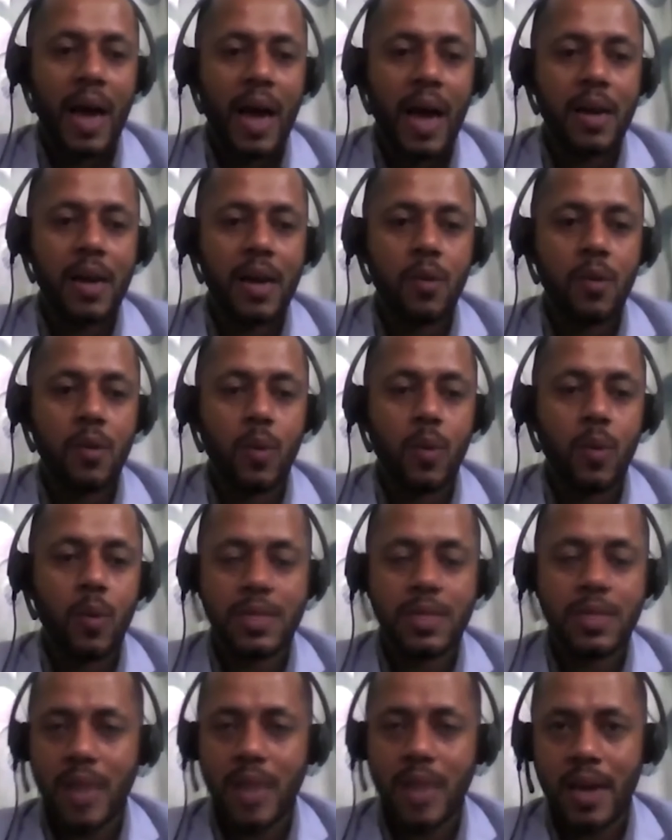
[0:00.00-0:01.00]
And
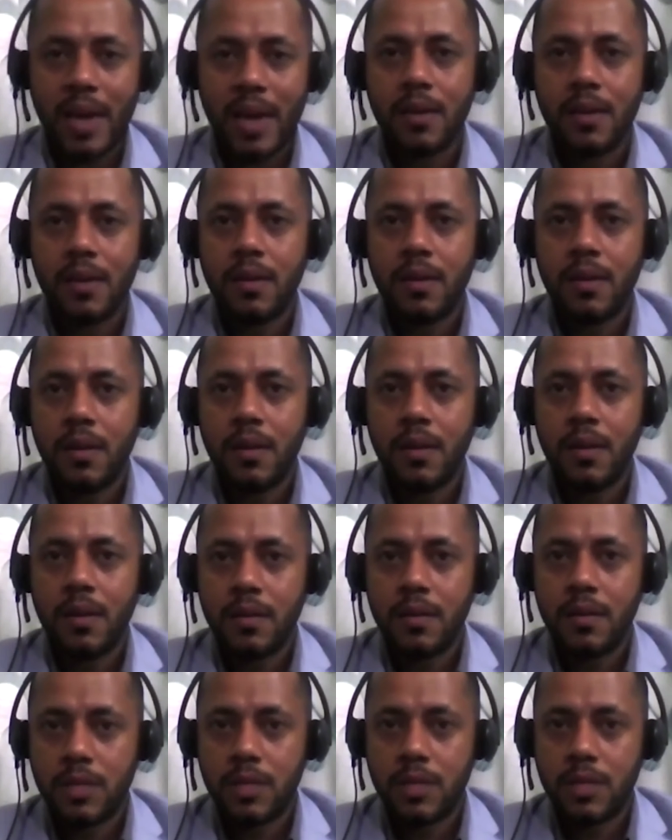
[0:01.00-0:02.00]
once I
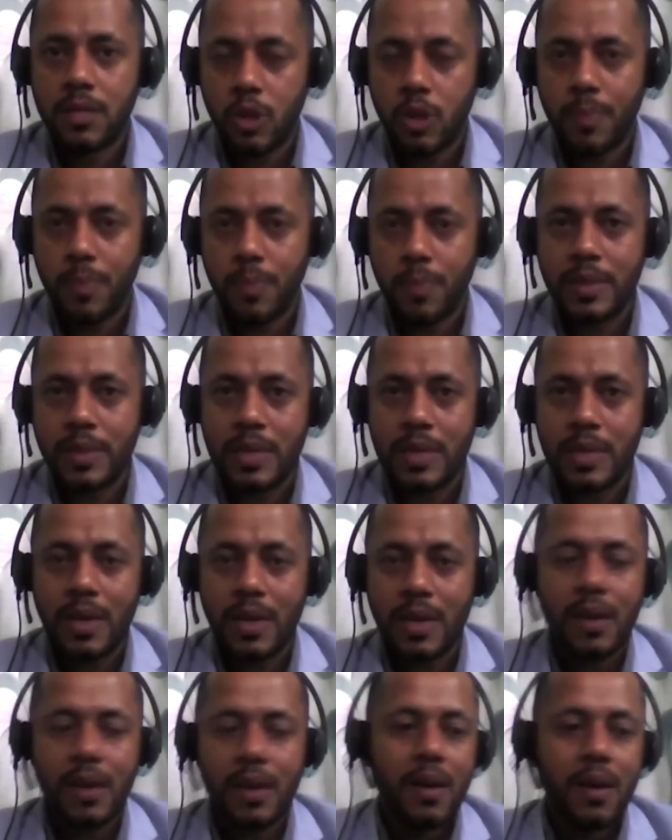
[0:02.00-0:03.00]
stop
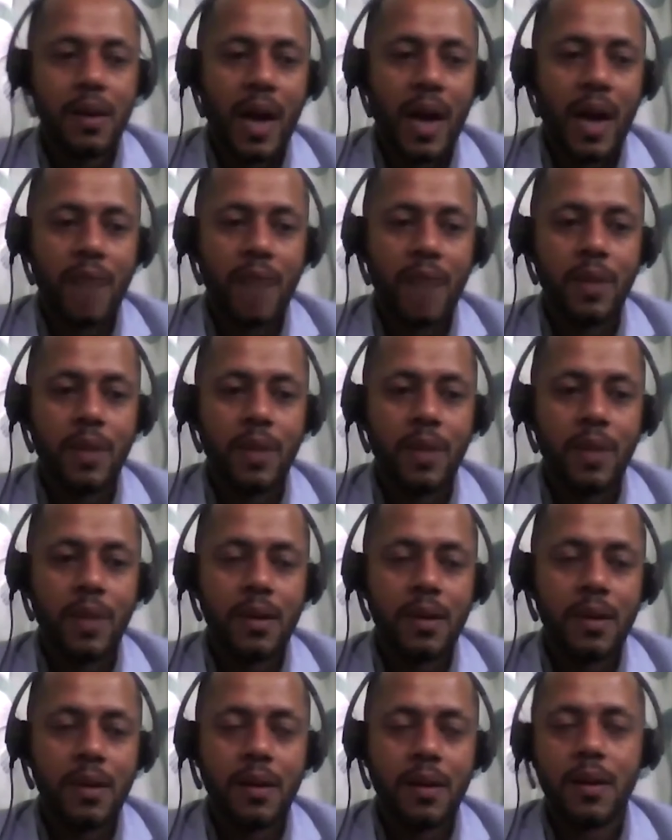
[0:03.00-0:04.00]
presenting, I will be